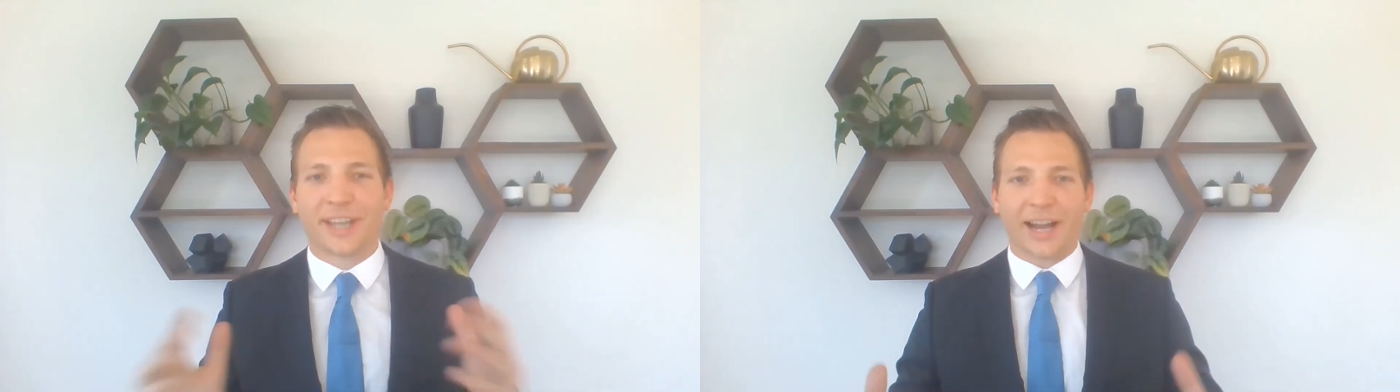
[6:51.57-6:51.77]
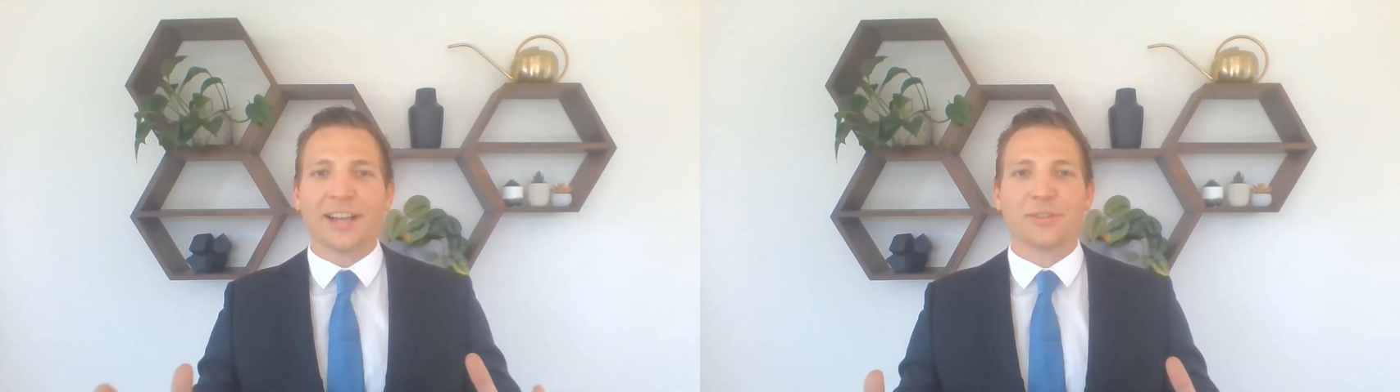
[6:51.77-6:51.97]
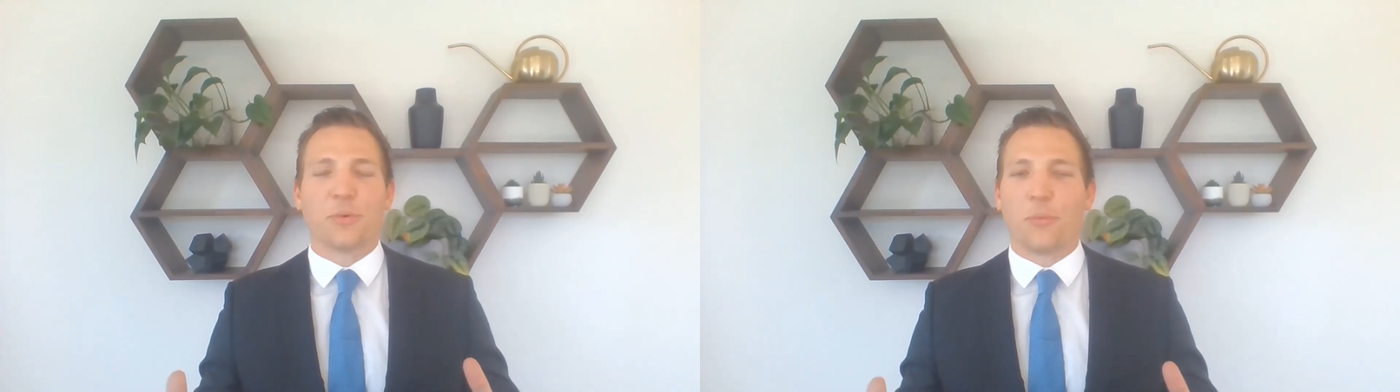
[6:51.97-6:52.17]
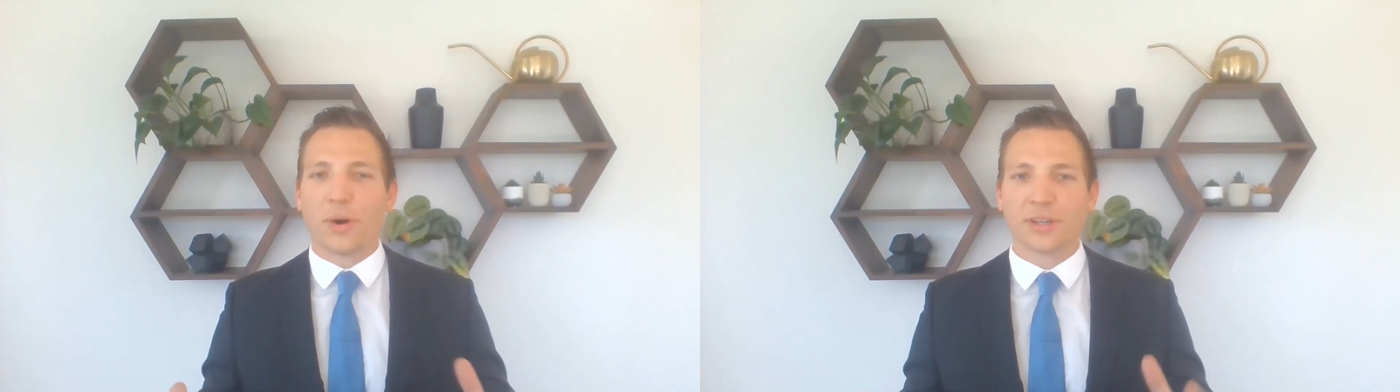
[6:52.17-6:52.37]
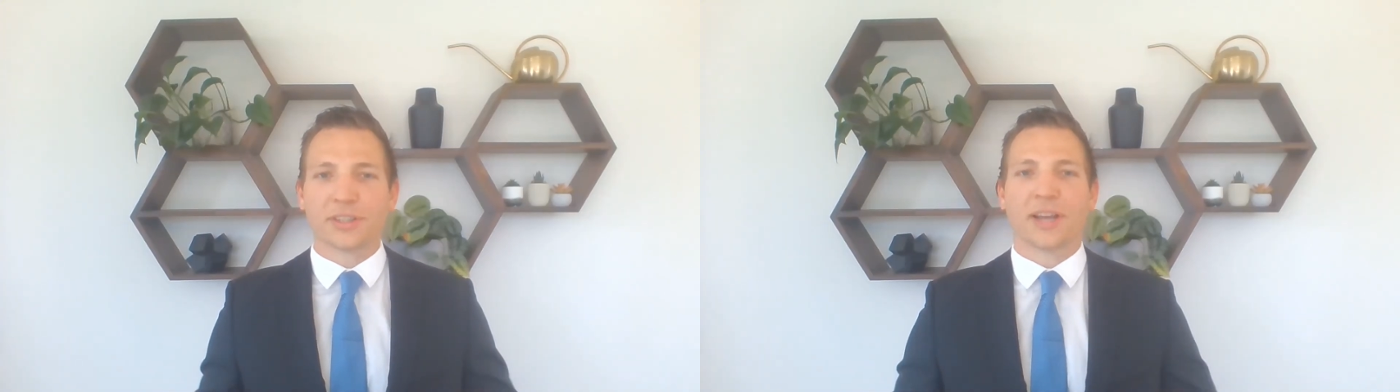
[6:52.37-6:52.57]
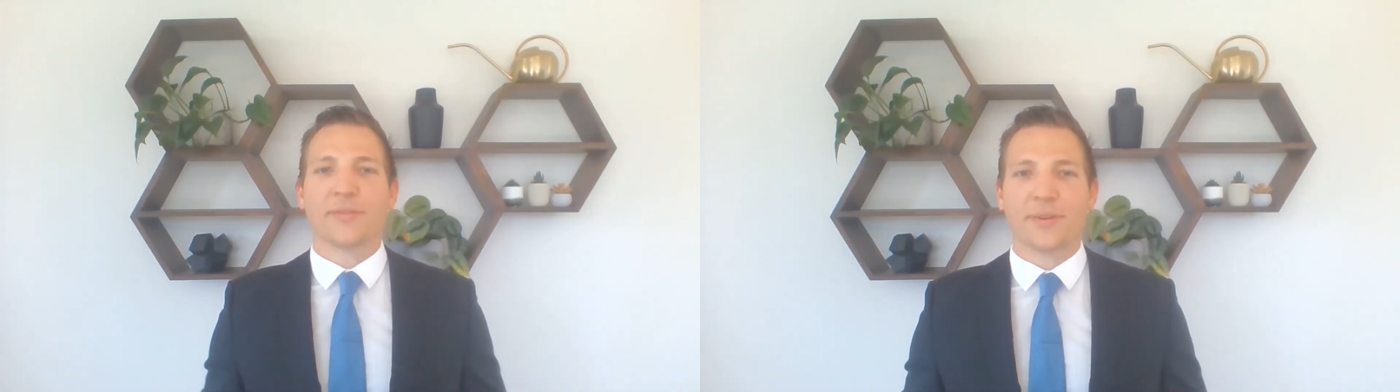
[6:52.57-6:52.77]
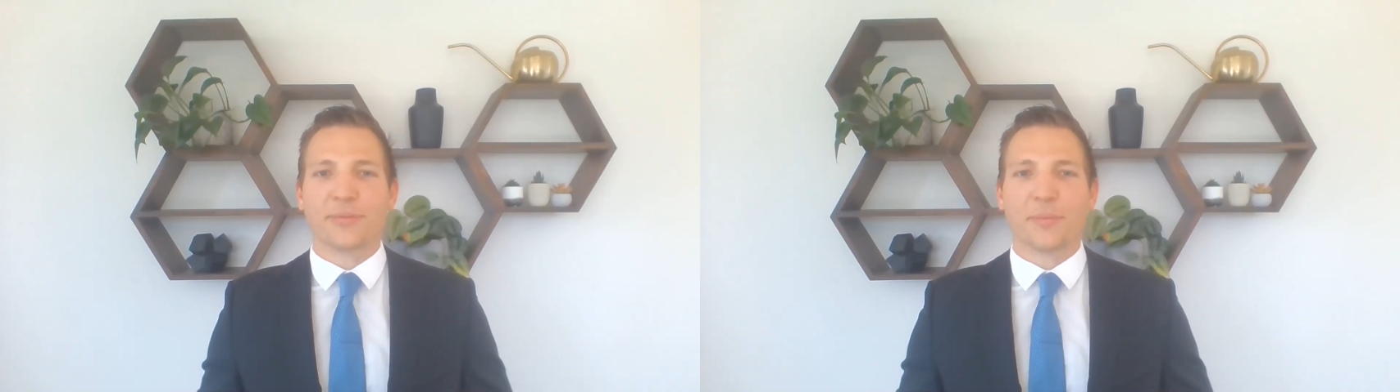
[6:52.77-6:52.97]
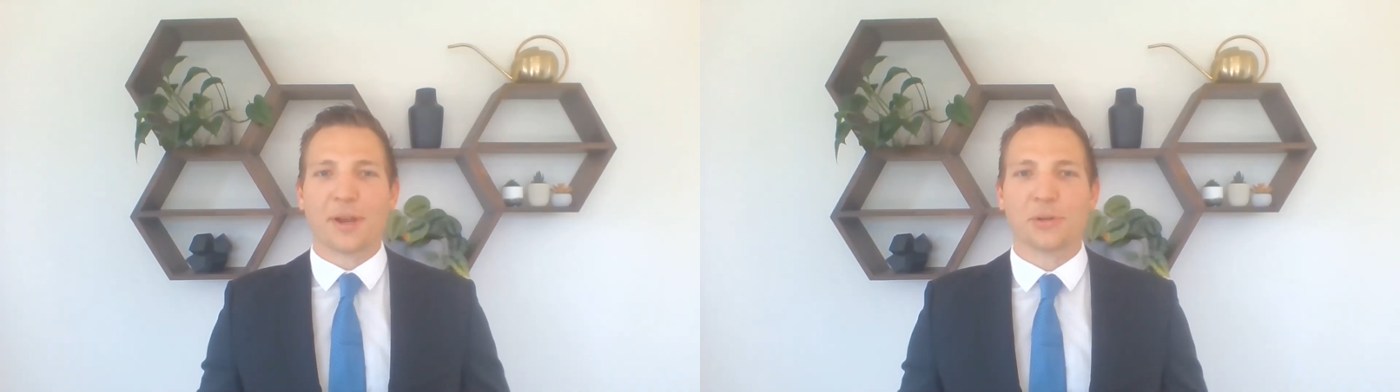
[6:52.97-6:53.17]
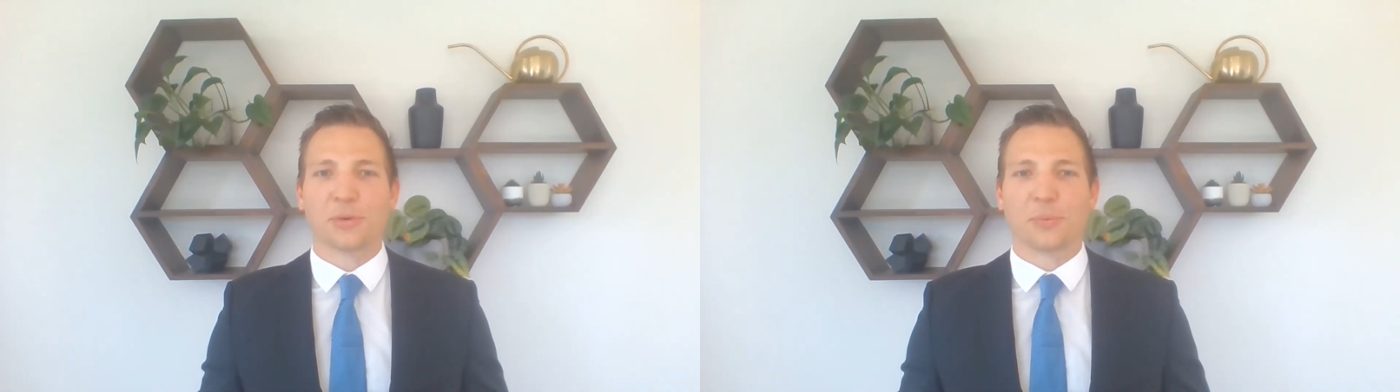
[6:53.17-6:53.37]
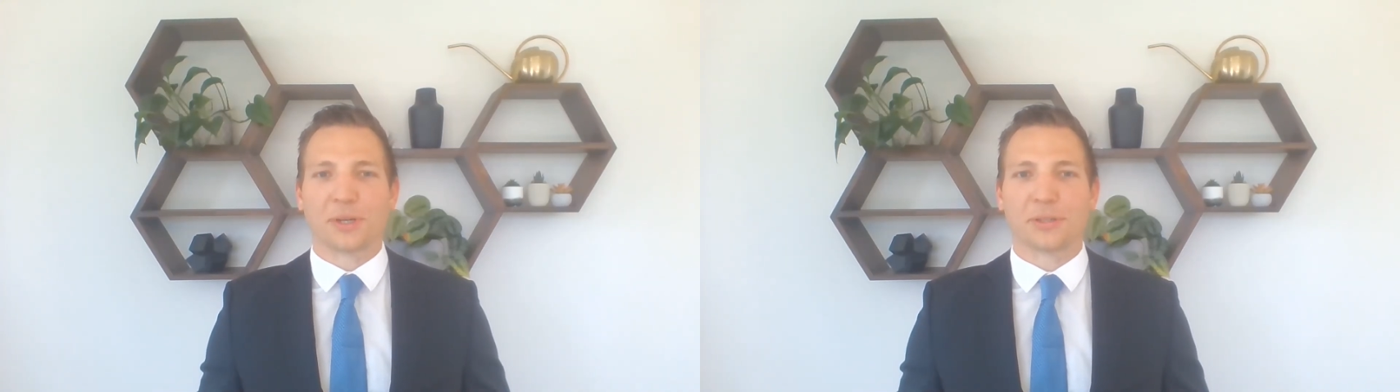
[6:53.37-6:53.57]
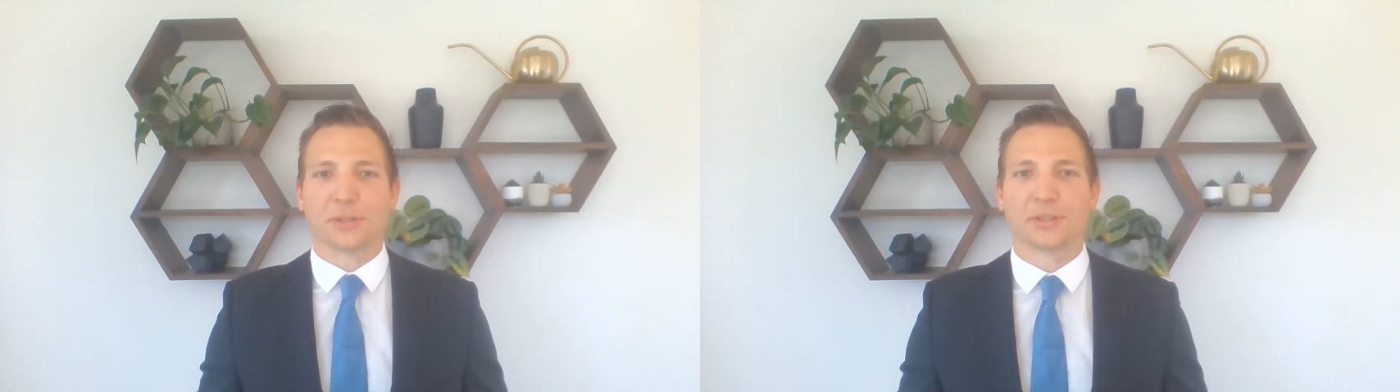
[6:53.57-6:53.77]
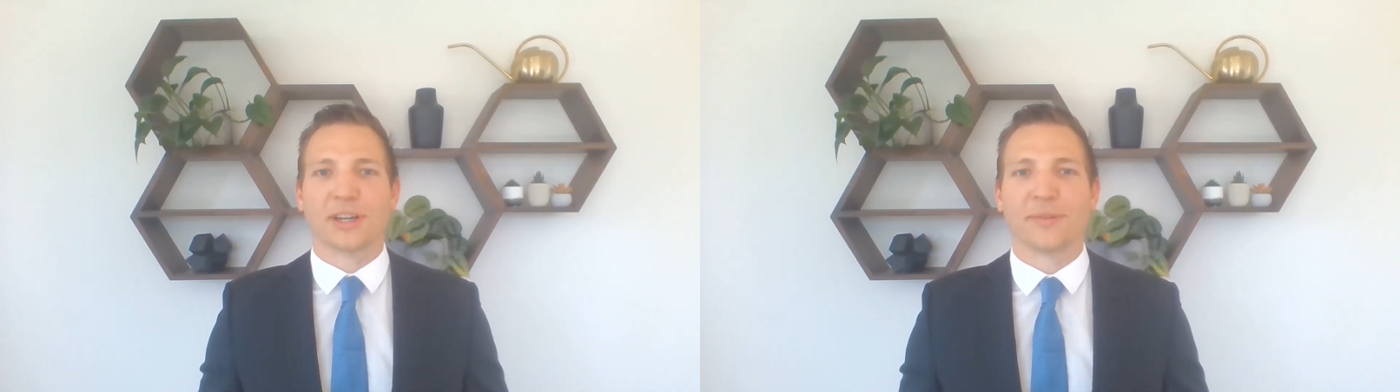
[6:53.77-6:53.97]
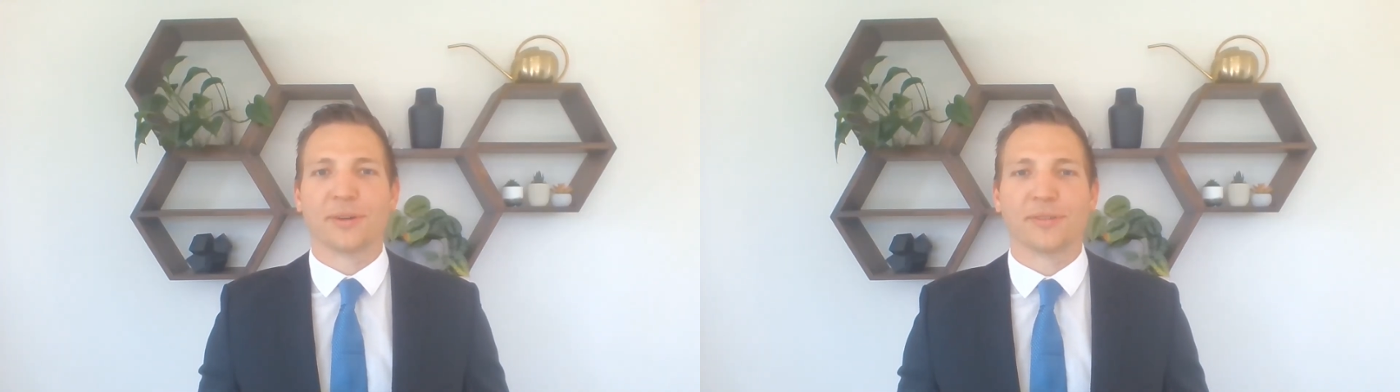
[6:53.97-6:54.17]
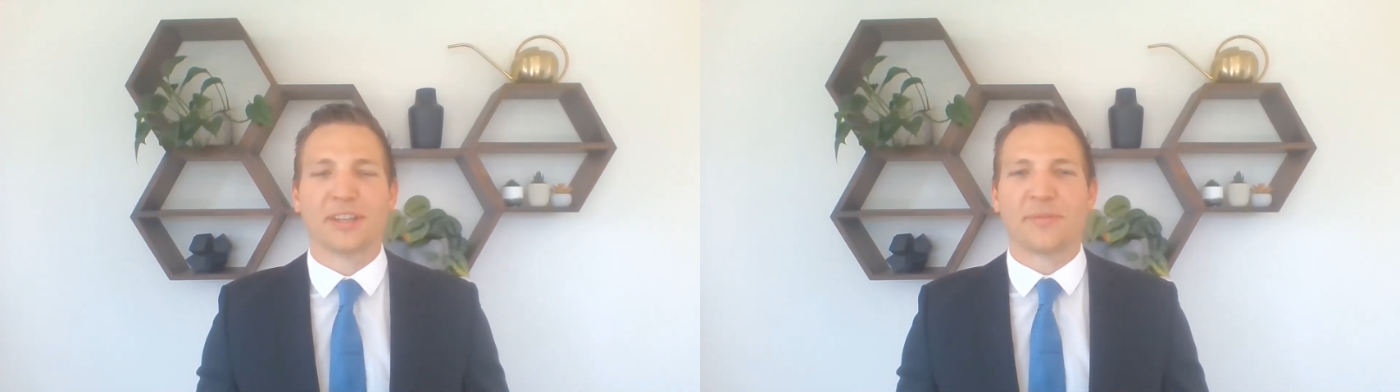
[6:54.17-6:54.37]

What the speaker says: Guys, what a ton of information we just covered.